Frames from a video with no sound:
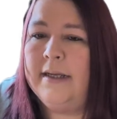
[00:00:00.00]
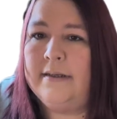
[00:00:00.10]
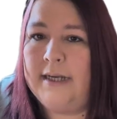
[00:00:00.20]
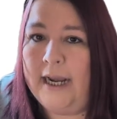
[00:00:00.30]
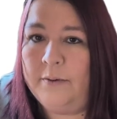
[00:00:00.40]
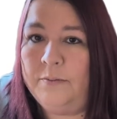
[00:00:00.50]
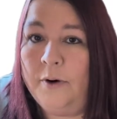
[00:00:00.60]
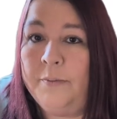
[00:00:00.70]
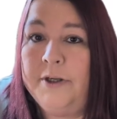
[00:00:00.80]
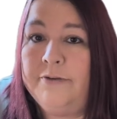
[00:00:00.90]
now
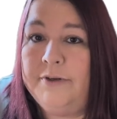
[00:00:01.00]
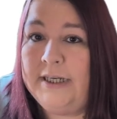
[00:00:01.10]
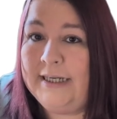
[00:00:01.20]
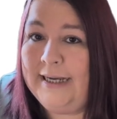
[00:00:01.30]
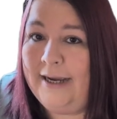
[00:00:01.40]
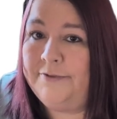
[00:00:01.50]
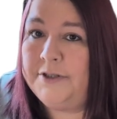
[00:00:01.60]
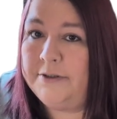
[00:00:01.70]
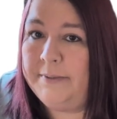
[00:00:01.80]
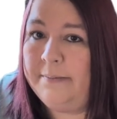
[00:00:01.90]
what we really have
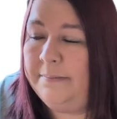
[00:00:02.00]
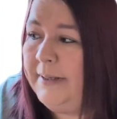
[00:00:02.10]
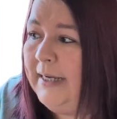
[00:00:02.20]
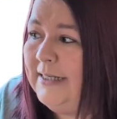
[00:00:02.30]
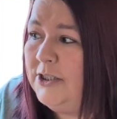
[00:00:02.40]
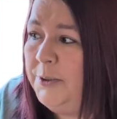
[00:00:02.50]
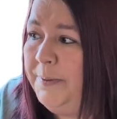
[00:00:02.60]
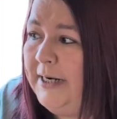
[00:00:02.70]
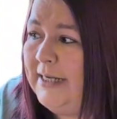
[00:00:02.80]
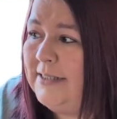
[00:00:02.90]
to remember is to
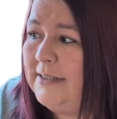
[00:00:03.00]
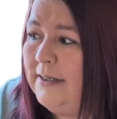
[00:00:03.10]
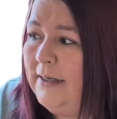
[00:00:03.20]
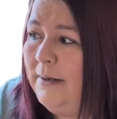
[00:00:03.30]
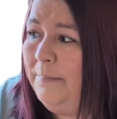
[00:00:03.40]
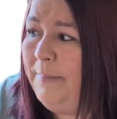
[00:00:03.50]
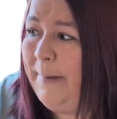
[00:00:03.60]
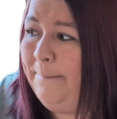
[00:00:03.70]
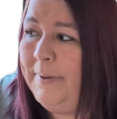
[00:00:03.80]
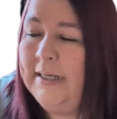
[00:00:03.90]
press
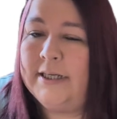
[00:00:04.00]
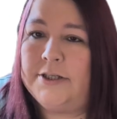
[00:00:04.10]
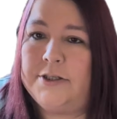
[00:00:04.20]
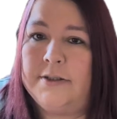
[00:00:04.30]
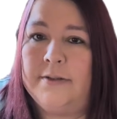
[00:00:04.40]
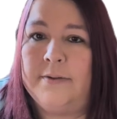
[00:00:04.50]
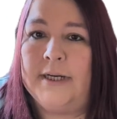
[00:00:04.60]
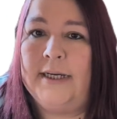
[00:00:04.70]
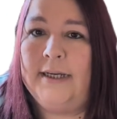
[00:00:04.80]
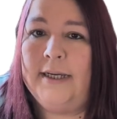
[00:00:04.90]
publish,
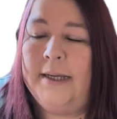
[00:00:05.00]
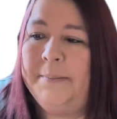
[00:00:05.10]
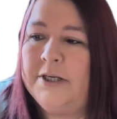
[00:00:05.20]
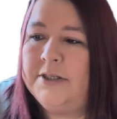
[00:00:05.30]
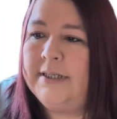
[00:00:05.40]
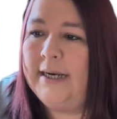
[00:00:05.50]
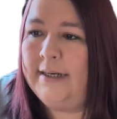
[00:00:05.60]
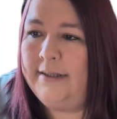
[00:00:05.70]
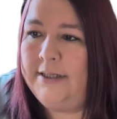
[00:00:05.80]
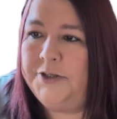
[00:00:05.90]
okay, because none
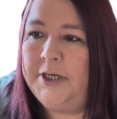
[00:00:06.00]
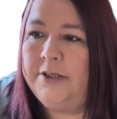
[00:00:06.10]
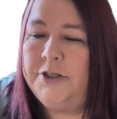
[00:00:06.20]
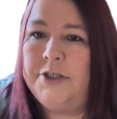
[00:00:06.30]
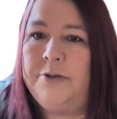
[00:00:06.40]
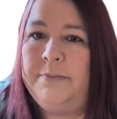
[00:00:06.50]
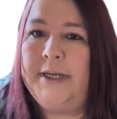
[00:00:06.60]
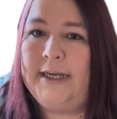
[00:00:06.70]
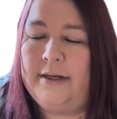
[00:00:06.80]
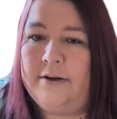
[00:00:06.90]
of these changes you
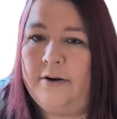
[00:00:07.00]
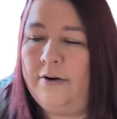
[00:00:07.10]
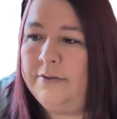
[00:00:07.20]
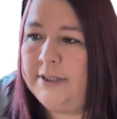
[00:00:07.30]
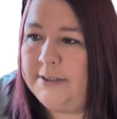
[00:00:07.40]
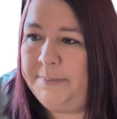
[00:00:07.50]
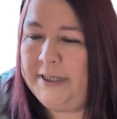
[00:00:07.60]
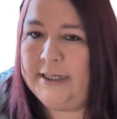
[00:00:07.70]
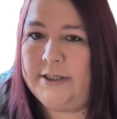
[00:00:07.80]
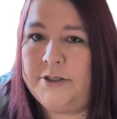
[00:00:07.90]
make on this
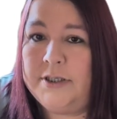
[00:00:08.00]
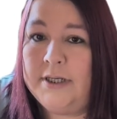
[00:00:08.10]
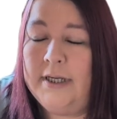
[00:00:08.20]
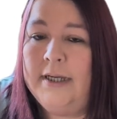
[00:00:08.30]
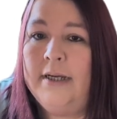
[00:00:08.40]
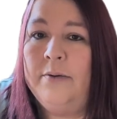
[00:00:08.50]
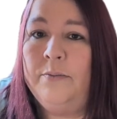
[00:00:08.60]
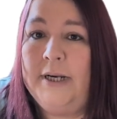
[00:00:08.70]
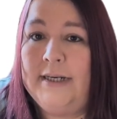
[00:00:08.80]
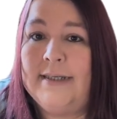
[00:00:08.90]
page
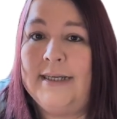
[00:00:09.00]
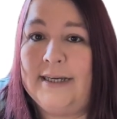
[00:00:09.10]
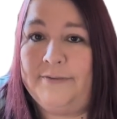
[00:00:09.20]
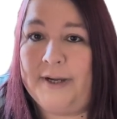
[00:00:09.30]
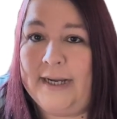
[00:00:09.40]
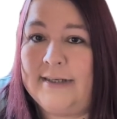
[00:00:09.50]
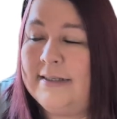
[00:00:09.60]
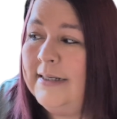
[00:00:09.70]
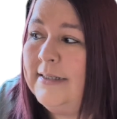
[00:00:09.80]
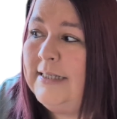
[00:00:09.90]
will take
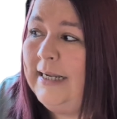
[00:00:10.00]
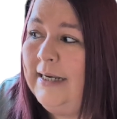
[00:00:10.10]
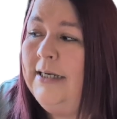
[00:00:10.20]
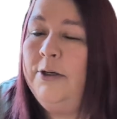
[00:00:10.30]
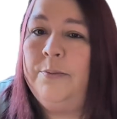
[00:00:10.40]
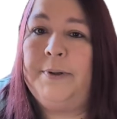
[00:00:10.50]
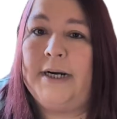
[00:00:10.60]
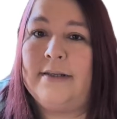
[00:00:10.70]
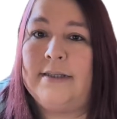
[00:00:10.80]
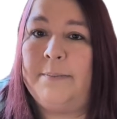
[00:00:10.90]
effect until you
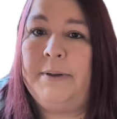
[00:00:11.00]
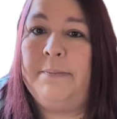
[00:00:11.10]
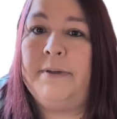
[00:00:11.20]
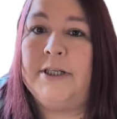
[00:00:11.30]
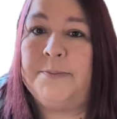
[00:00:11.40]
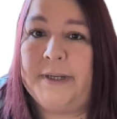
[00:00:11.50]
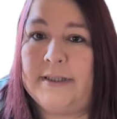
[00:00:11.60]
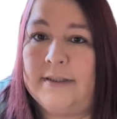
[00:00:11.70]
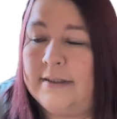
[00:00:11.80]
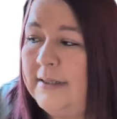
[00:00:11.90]
press that publish
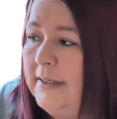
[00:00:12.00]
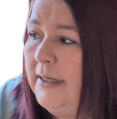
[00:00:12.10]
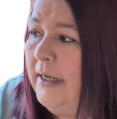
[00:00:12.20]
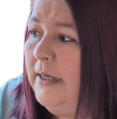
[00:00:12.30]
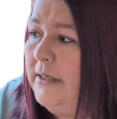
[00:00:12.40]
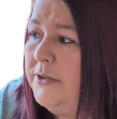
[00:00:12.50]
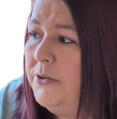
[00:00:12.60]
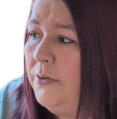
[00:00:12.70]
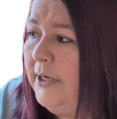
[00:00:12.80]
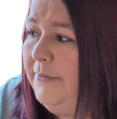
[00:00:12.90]
button.
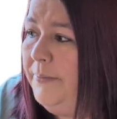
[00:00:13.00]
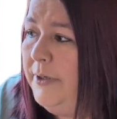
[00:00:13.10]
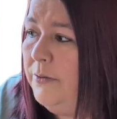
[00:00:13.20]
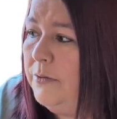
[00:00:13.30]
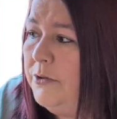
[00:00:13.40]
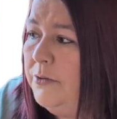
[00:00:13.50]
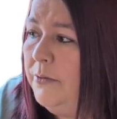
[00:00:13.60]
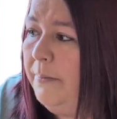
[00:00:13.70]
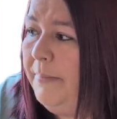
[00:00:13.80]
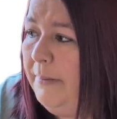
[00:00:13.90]
So if we go
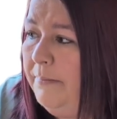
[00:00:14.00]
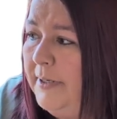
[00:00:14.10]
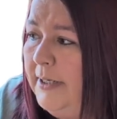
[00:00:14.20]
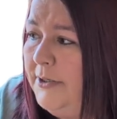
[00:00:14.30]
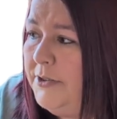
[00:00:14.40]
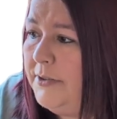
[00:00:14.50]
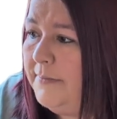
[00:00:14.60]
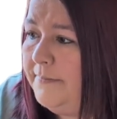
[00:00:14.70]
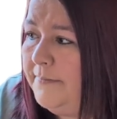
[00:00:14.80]
to publish,